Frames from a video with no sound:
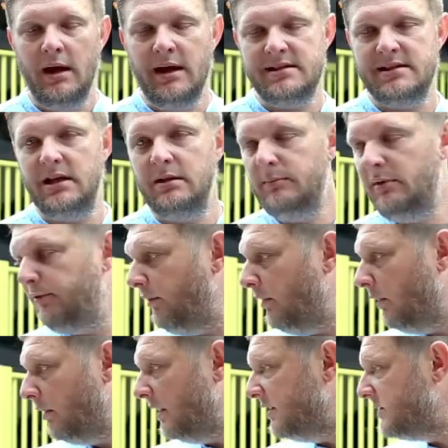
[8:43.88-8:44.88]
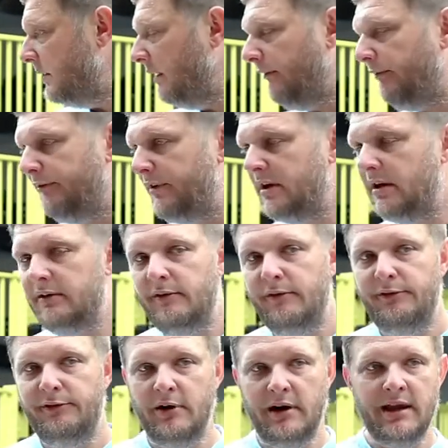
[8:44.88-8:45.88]
As said before, it's really fit and
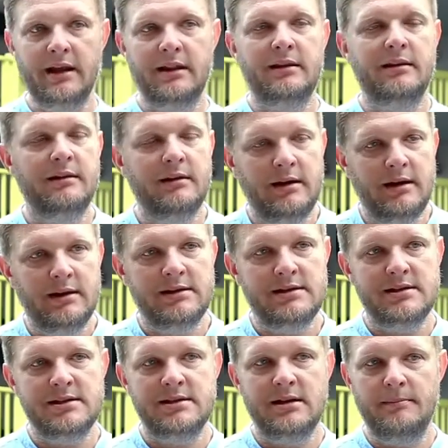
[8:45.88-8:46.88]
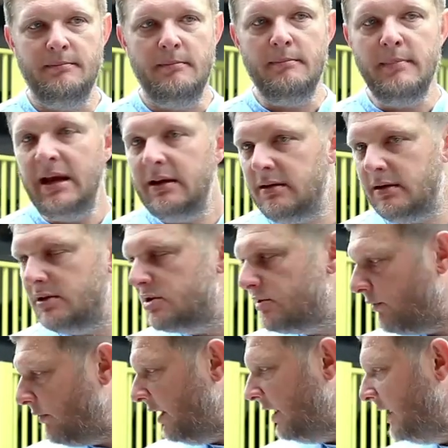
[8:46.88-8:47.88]
forget. It's
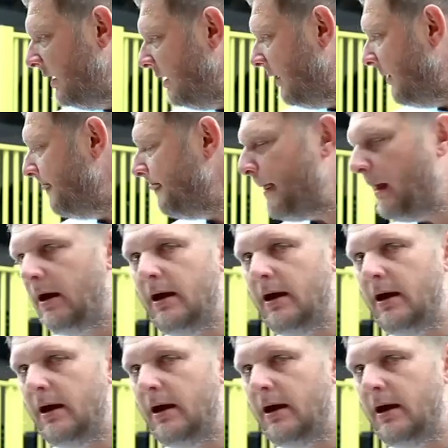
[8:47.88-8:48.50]
maintenance free.